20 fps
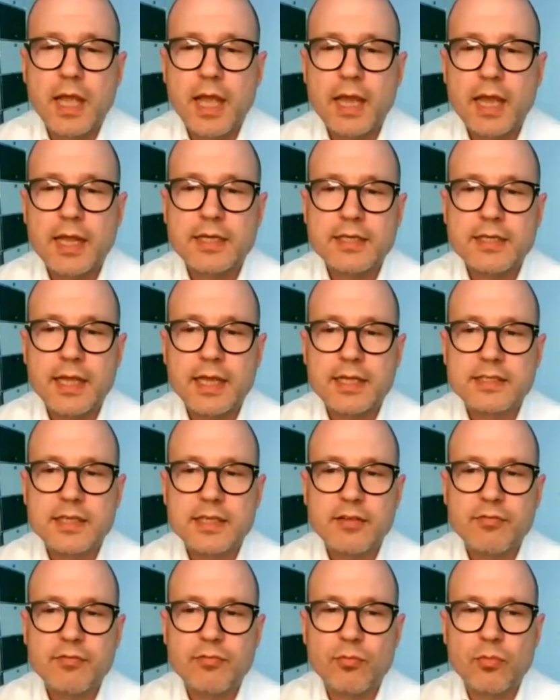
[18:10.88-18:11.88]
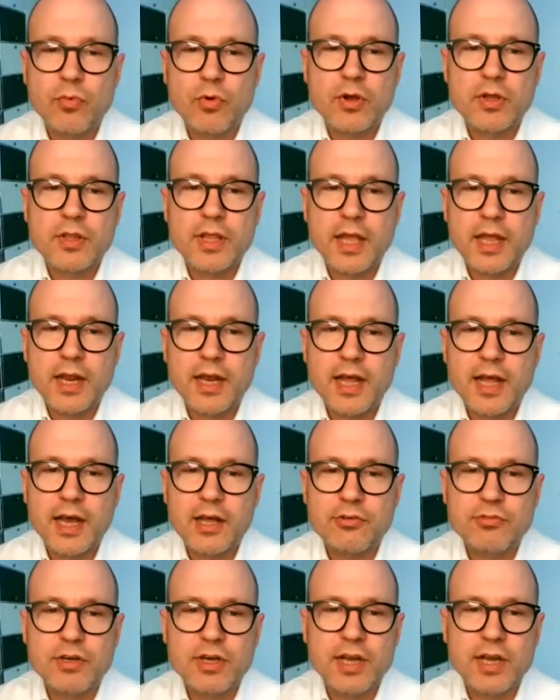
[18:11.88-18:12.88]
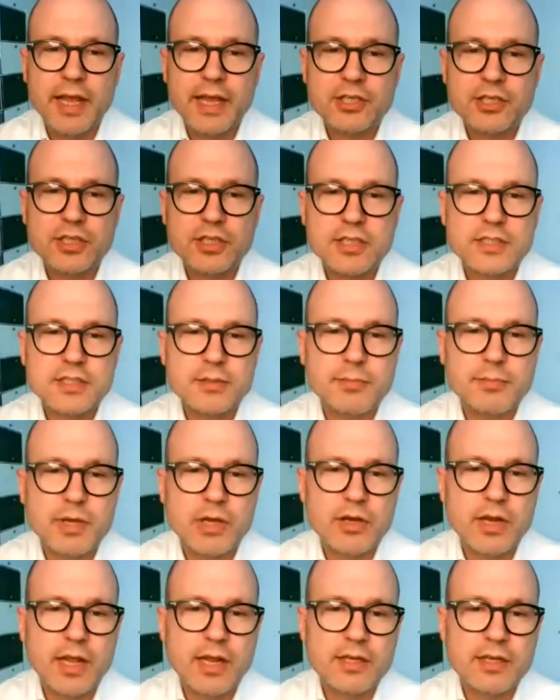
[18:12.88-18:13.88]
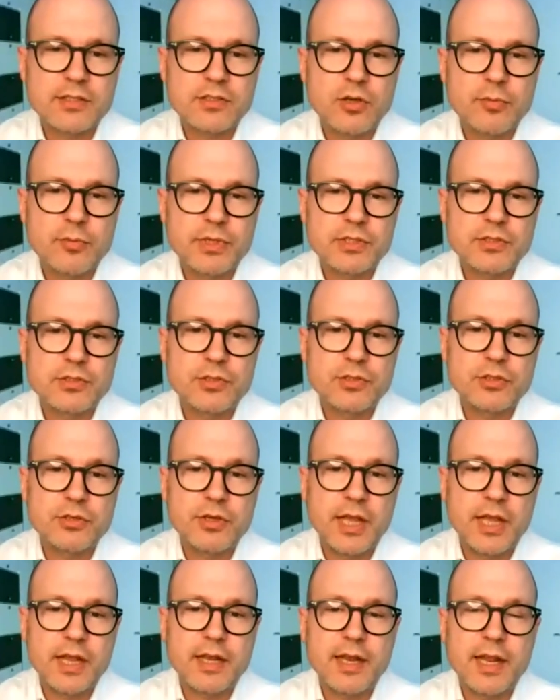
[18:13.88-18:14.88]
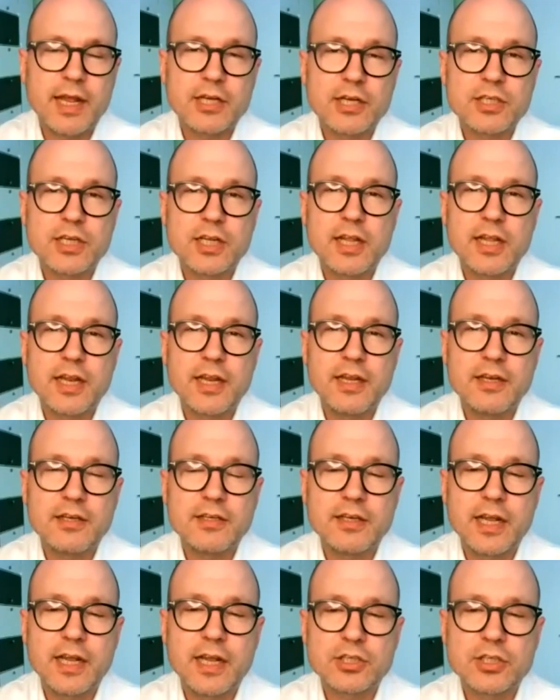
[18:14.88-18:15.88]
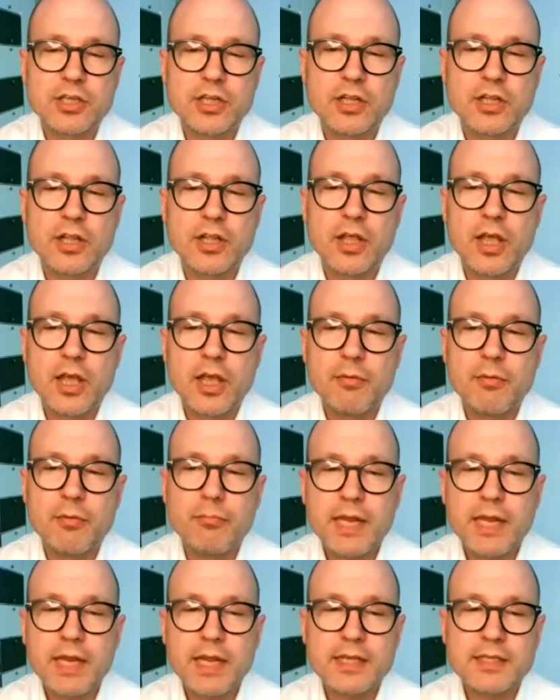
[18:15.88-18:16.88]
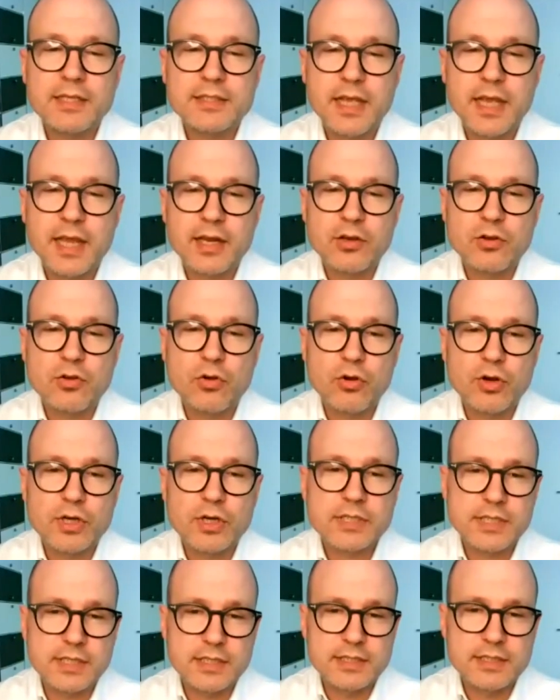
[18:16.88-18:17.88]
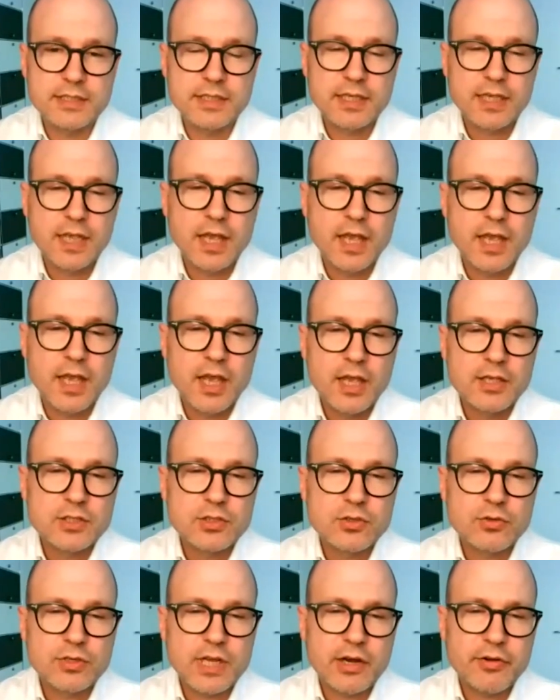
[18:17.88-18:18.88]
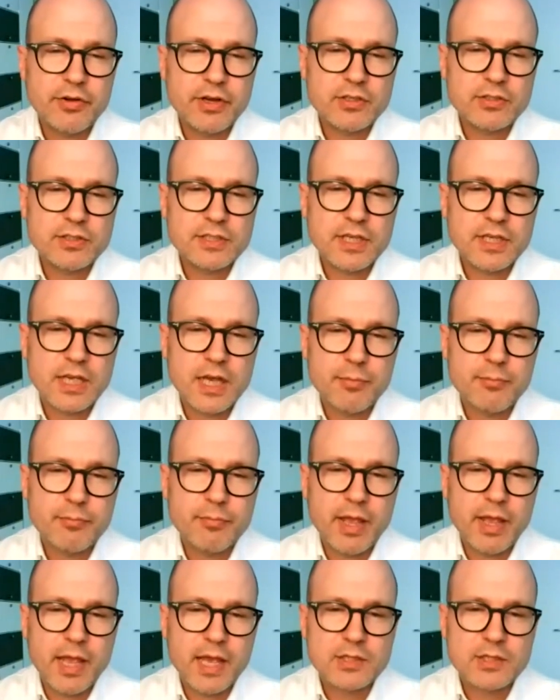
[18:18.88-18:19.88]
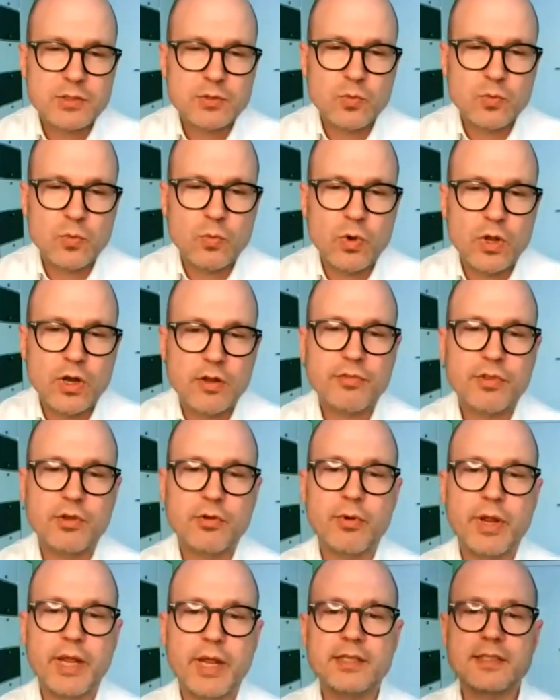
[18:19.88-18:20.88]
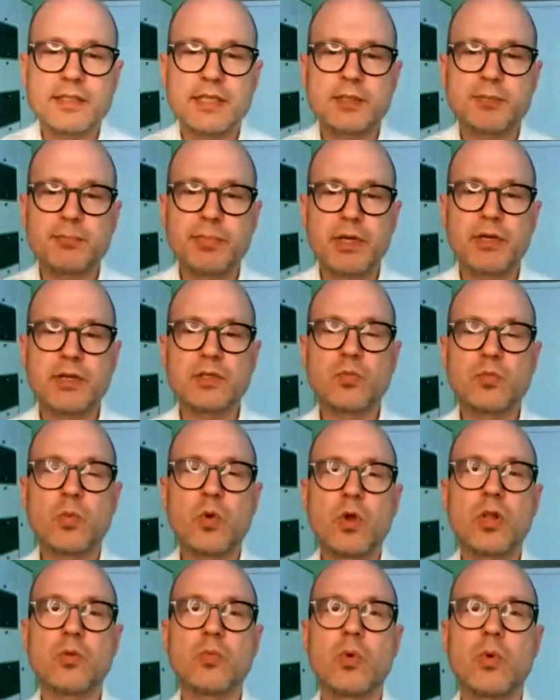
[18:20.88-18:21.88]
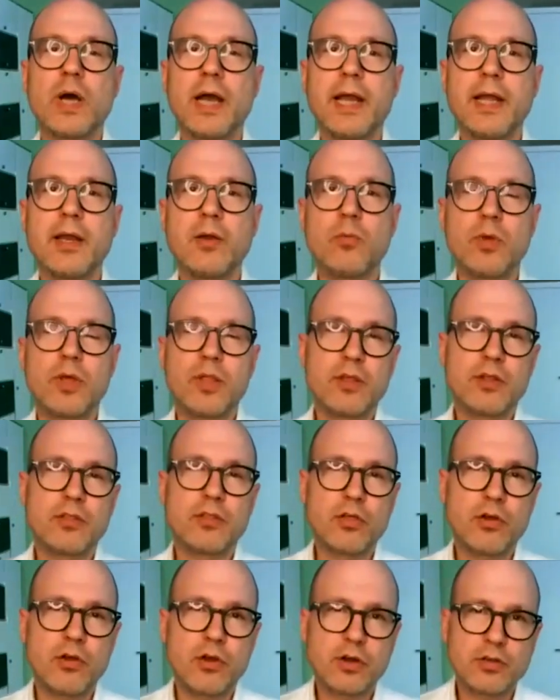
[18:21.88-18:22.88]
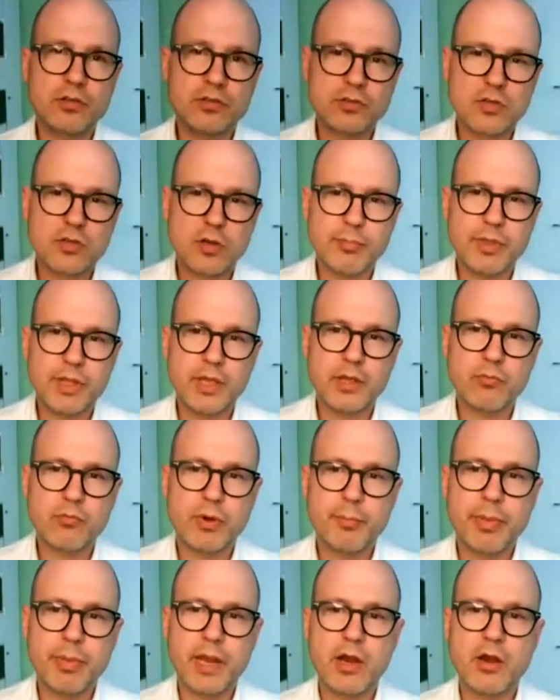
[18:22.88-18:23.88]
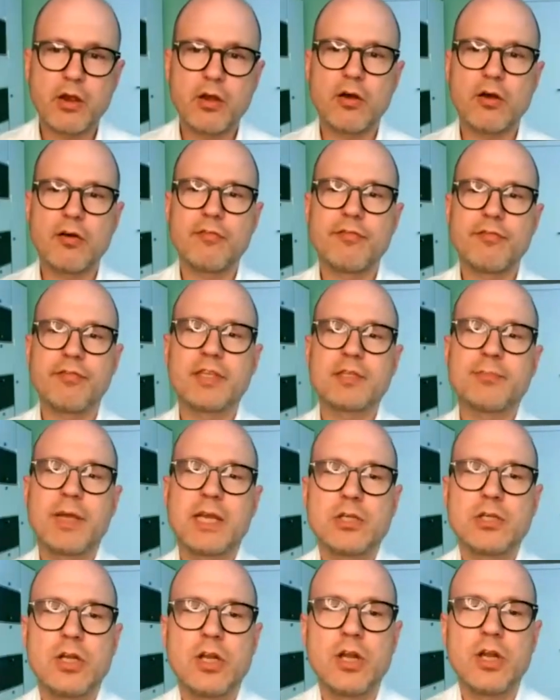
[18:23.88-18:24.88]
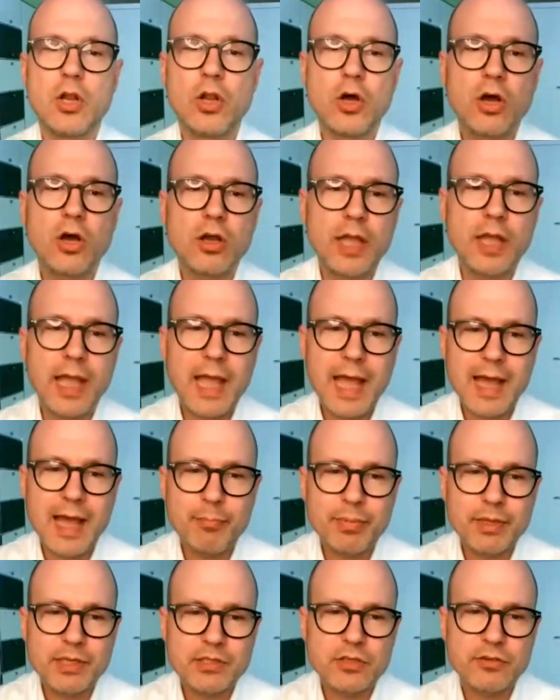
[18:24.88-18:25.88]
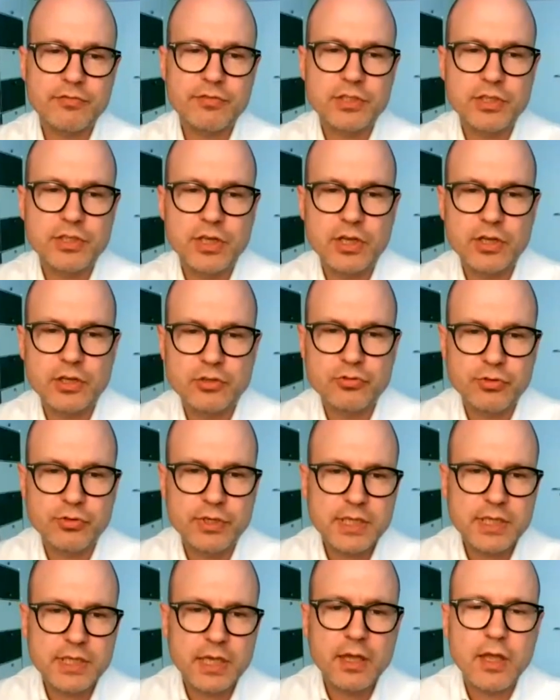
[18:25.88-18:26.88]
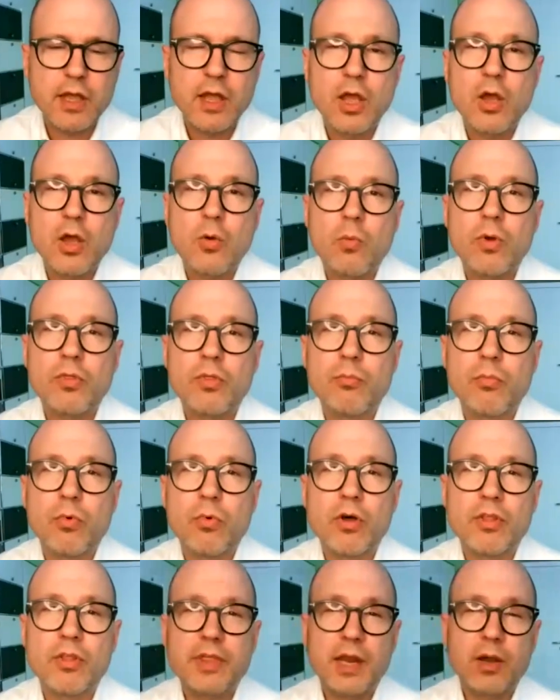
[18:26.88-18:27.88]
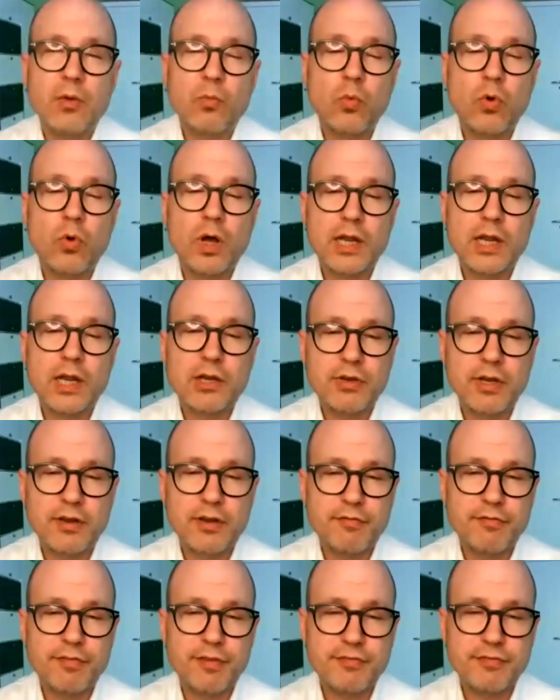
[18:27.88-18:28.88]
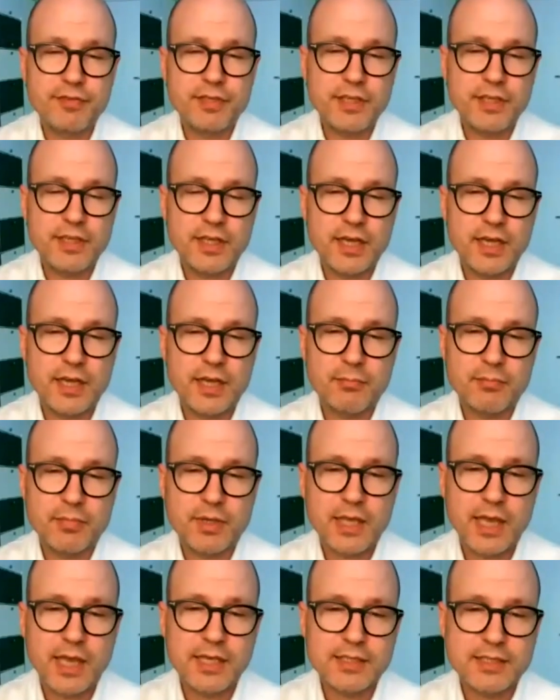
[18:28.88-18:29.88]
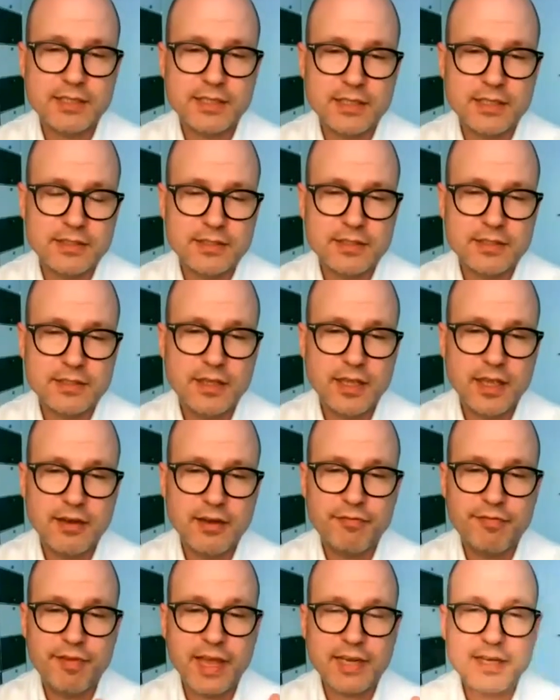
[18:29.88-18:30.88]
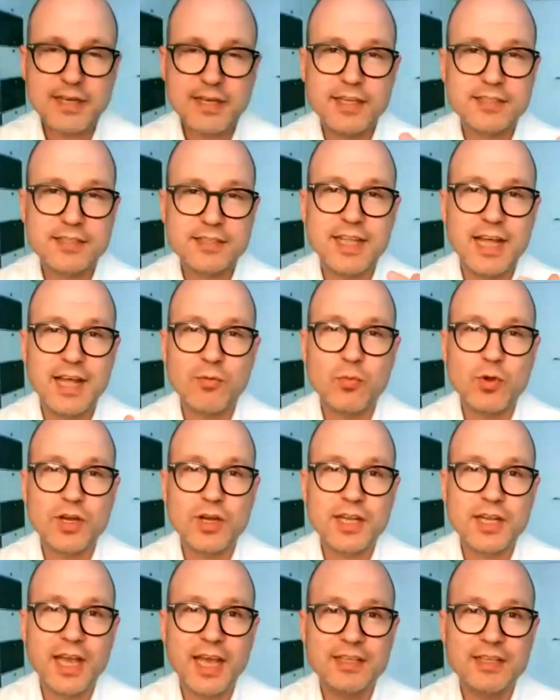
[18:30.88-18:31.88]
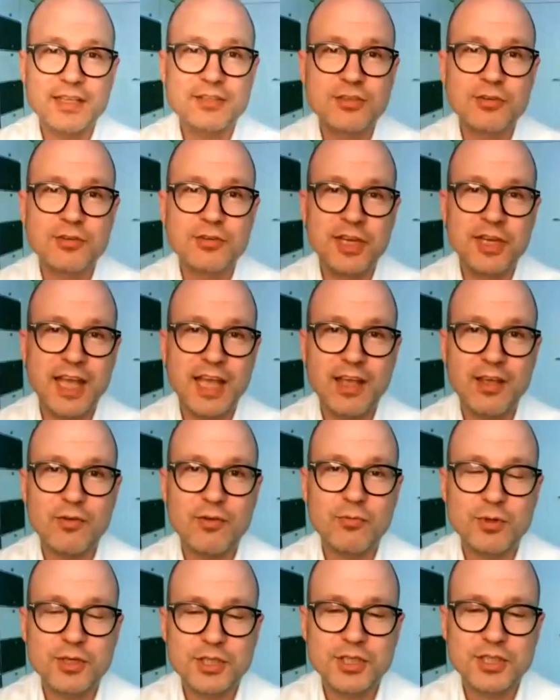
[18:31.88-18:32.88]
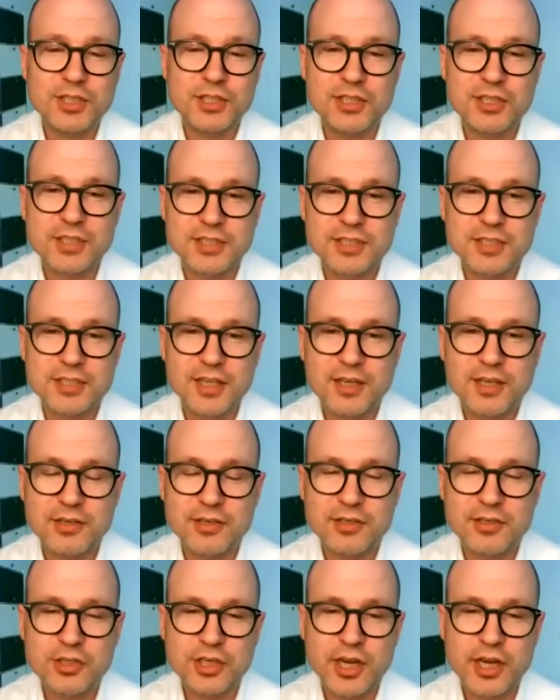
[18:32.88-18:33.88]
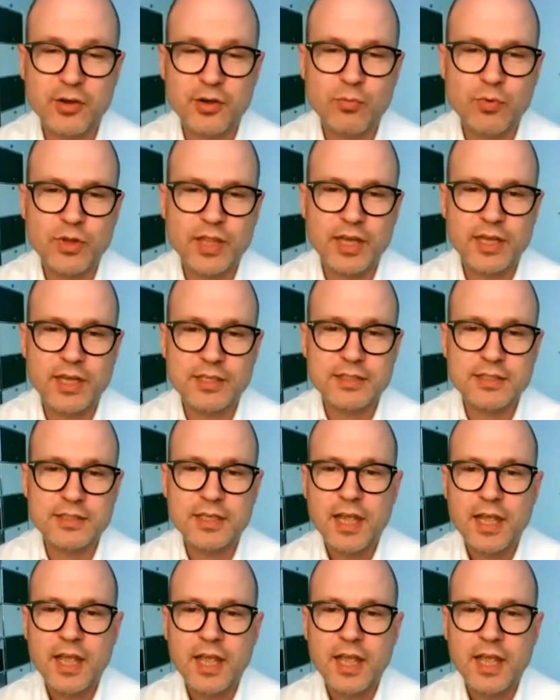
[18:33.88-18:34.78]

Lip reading: and he has given more than 100 lectures about endoscopic surgery at national and international meetings and courses. So Dariusz has one of the greatest experience worldwide with a thoracoscopic repair of especially long gap esophageal atresia with more than 150 cases. In fact, he has done one case today, which he just shared with us.